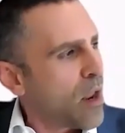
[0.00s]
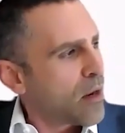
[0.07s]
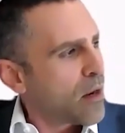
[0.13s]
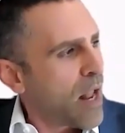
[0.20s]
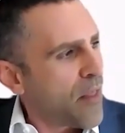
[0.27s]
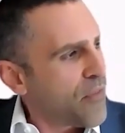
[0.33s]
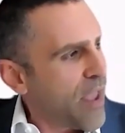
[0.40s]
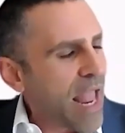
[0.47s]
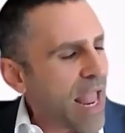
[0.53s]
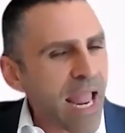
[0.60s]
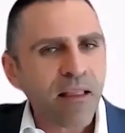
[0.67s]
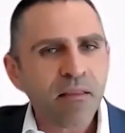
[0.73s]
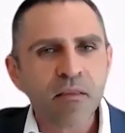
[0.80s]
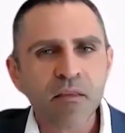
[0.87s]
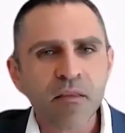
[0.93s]
not the
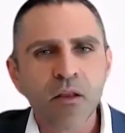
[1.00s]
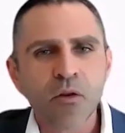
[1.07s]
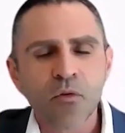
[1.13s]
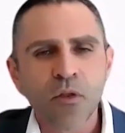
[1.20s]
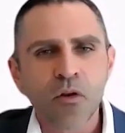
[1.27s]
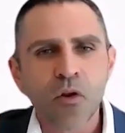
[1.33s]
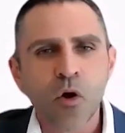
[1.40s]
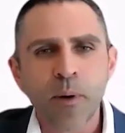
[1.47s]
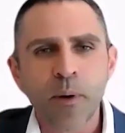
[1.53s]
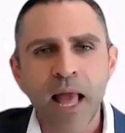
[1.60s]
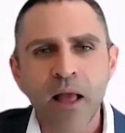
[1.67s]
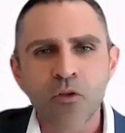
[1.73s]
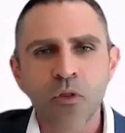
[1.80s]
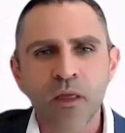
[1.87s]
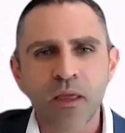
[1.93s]
8-seater that nobody
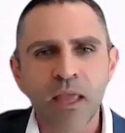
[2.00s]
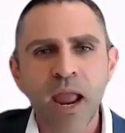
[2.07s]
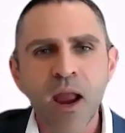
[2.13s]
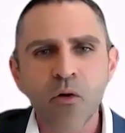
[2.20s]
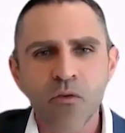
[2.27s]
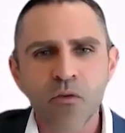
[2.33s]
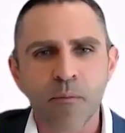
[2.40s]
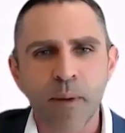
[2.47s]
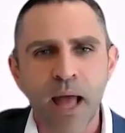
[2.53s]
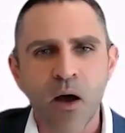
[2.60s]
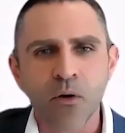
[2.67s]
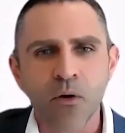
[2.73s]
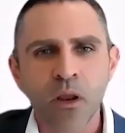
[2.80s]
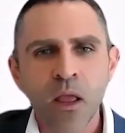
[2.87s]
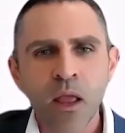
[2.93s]
actually cares
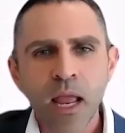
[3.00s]
about.